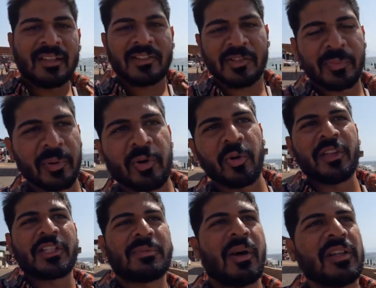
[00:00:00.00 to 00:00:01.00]
Super cool,
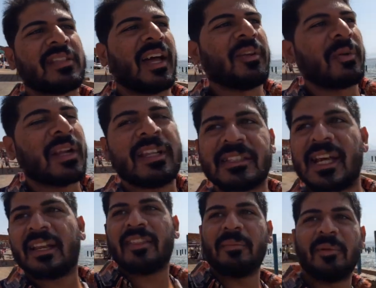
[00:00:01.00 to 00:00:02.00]
this small town right outside
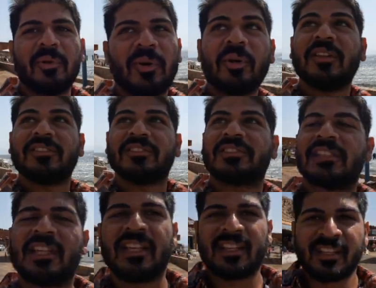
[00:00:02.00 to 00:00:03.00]
of the Blue Hole is just,
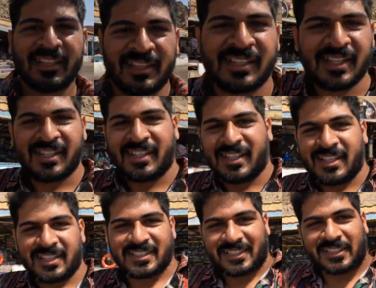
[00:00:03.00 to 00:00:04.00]

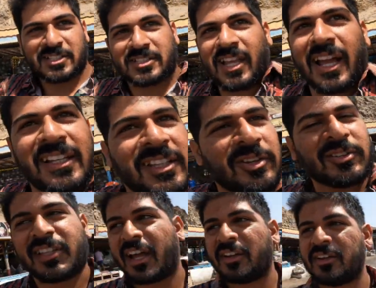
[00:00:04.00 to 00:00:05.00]
it's like this tiny little
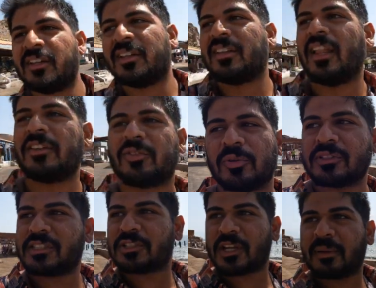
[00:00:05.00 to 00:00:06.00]
town, a lot of
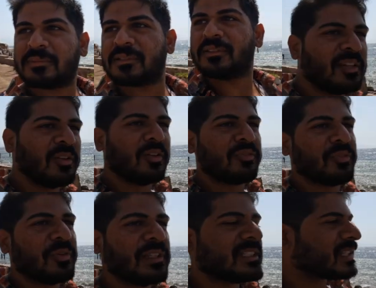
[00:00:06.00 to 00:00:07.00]
touristy shops and little
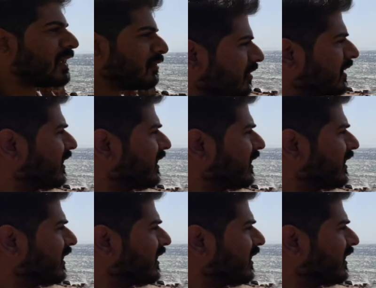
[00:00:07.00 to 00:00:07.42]
food and stuff.